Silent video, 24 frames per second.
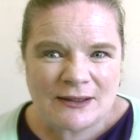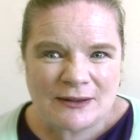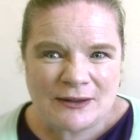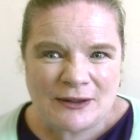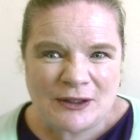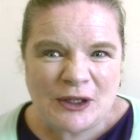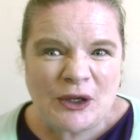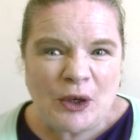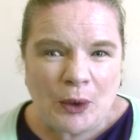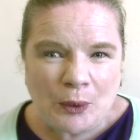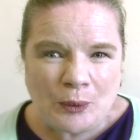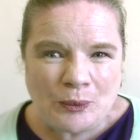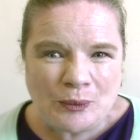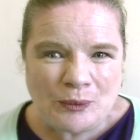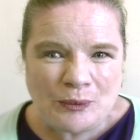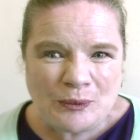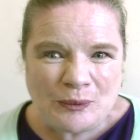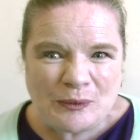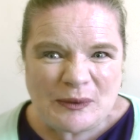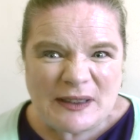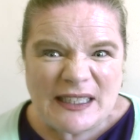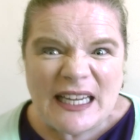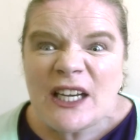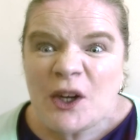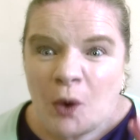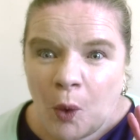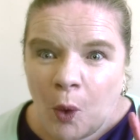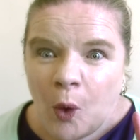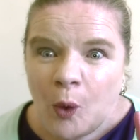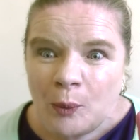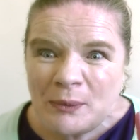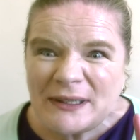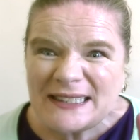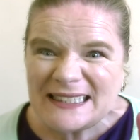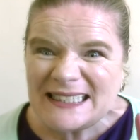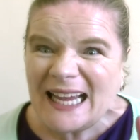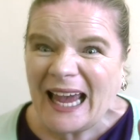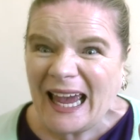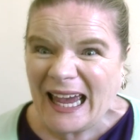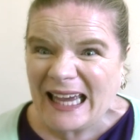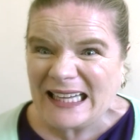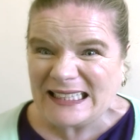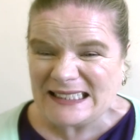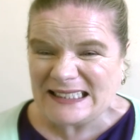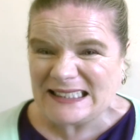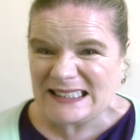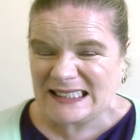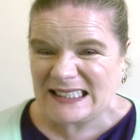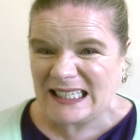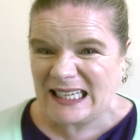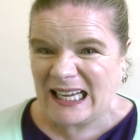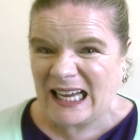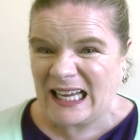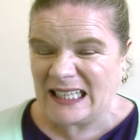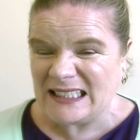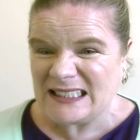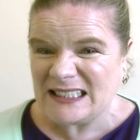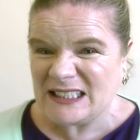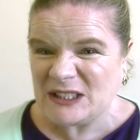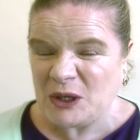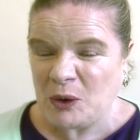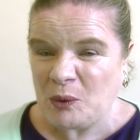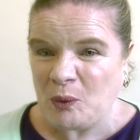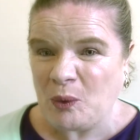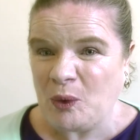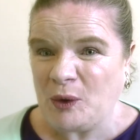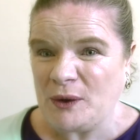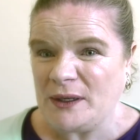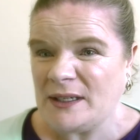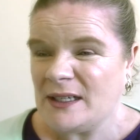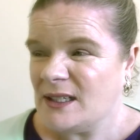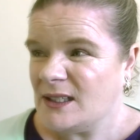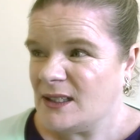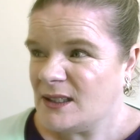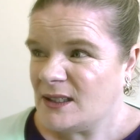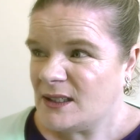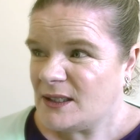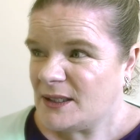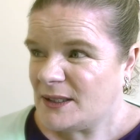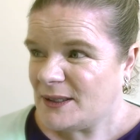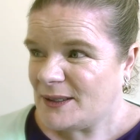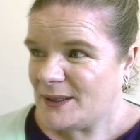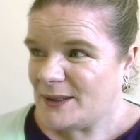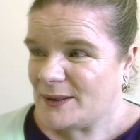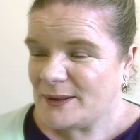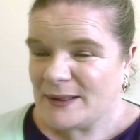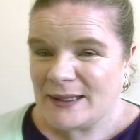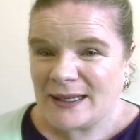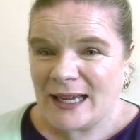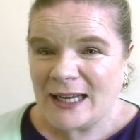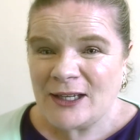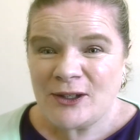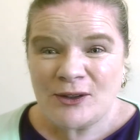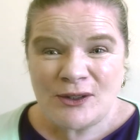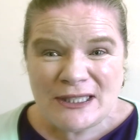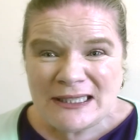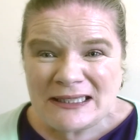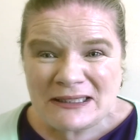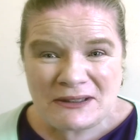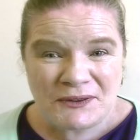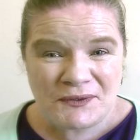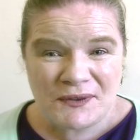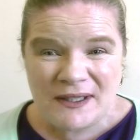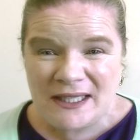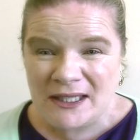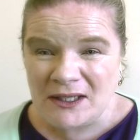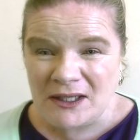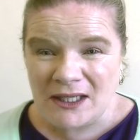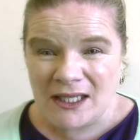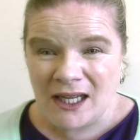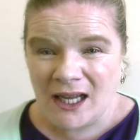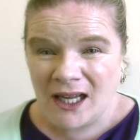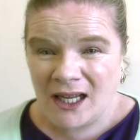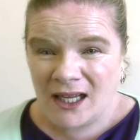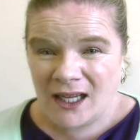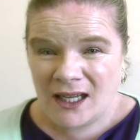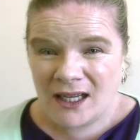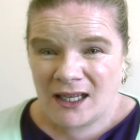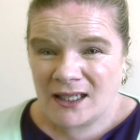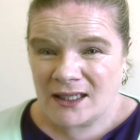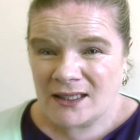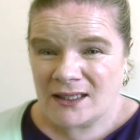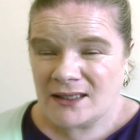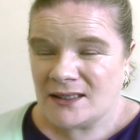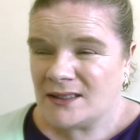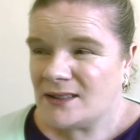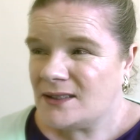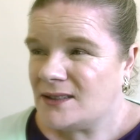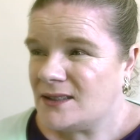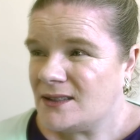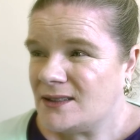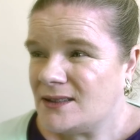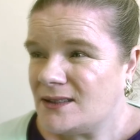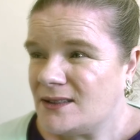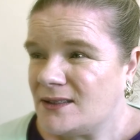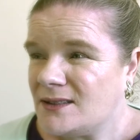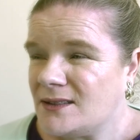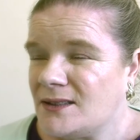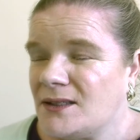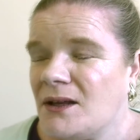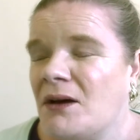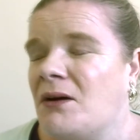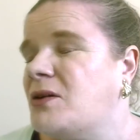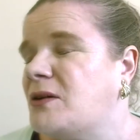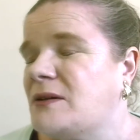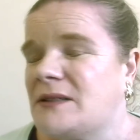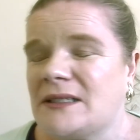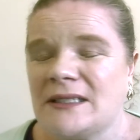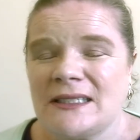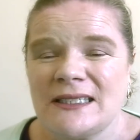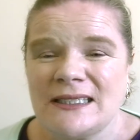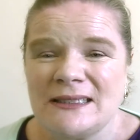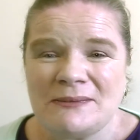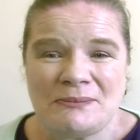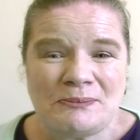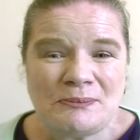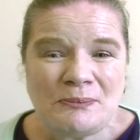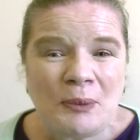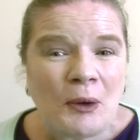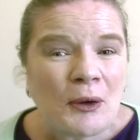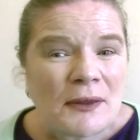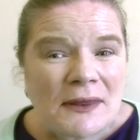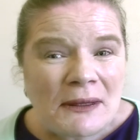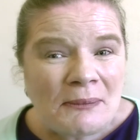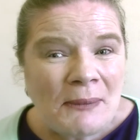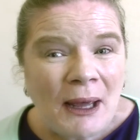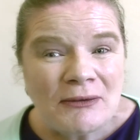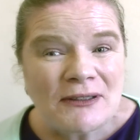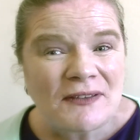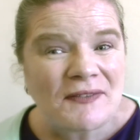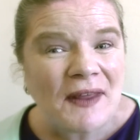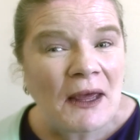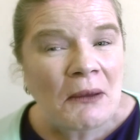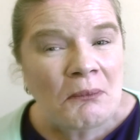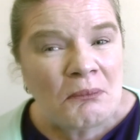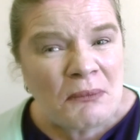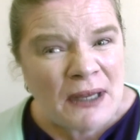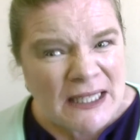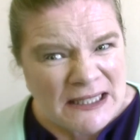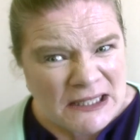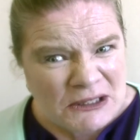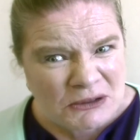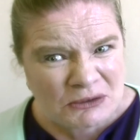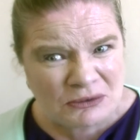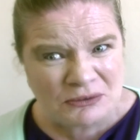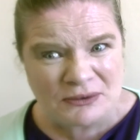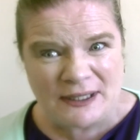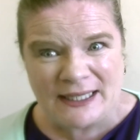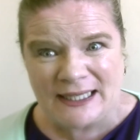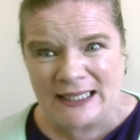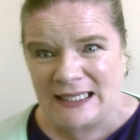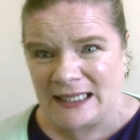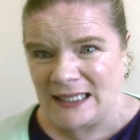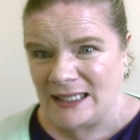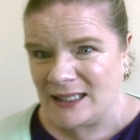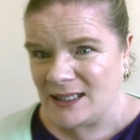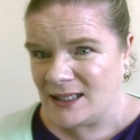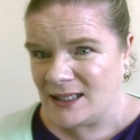you know, enormous heads and so on. And you just feel, oh, just put them out of their misery.